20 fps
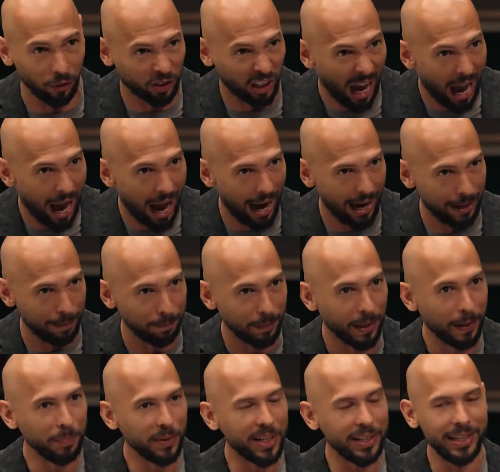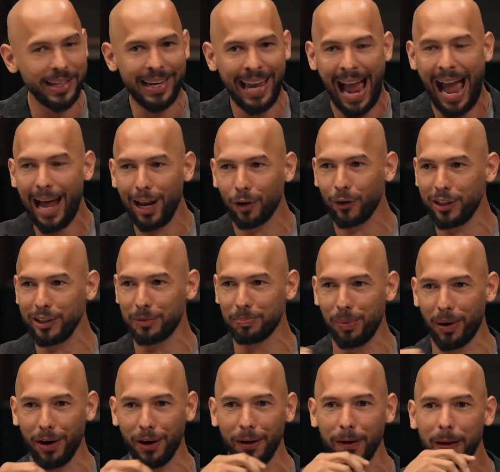of time. Think of the calories
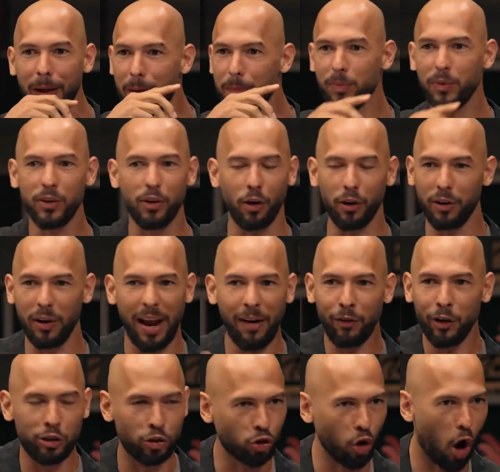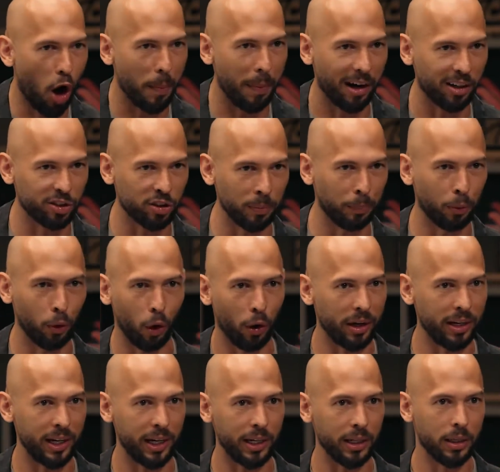burnt. Every Starbucks
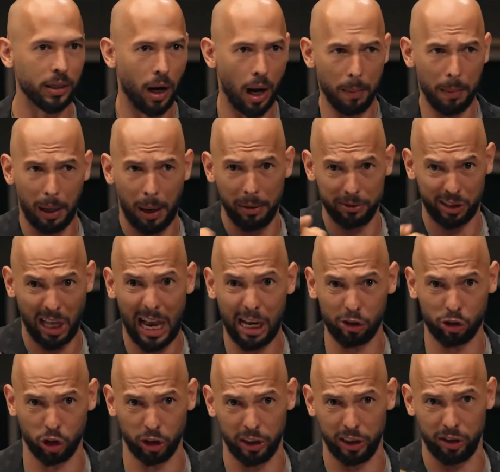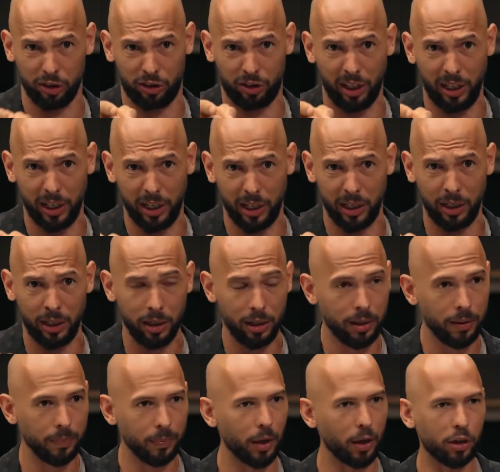employee, it's actually Z.
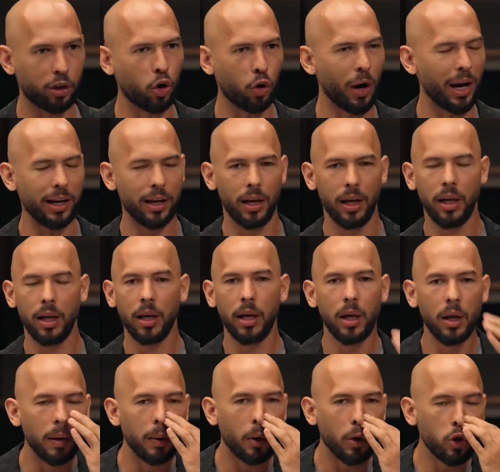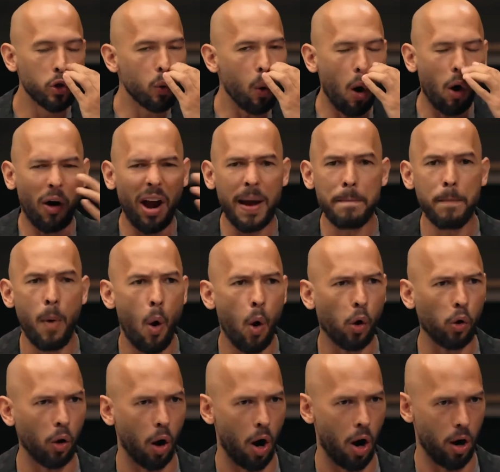Correct. You are a
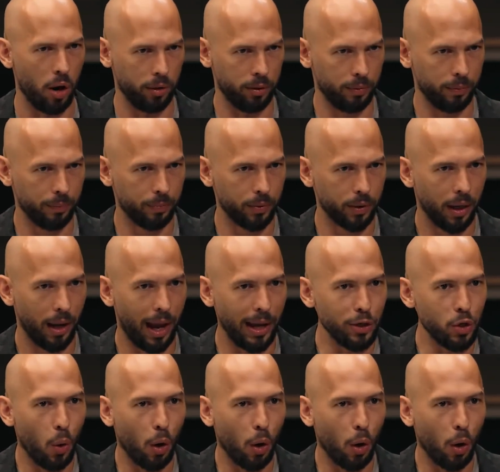moron, and